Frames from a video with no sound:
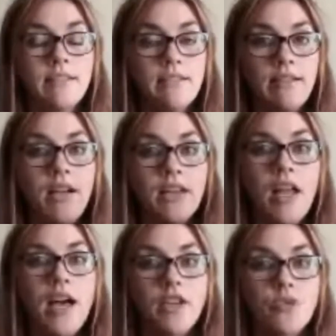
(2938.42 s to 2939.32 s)
a
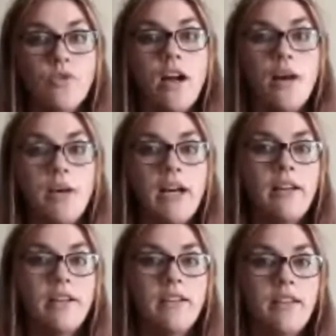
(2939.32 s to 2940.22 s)
lot of
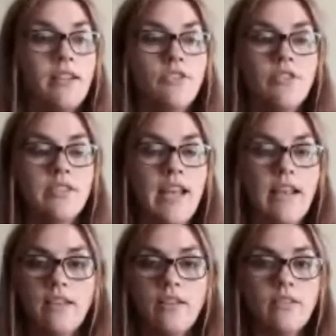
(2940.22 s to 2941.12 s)
drama in just
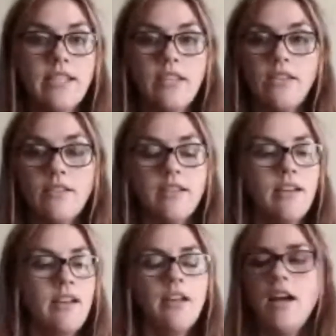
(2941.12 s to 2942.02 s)
that little tilt.
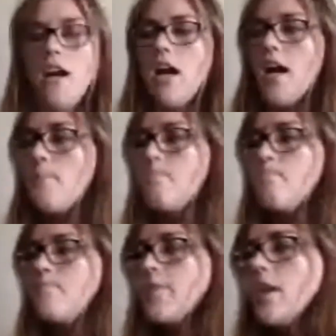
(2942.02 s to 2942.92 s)

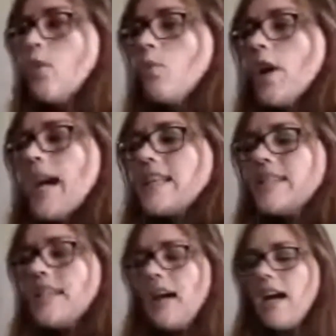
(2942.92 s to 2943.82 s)
Whereas the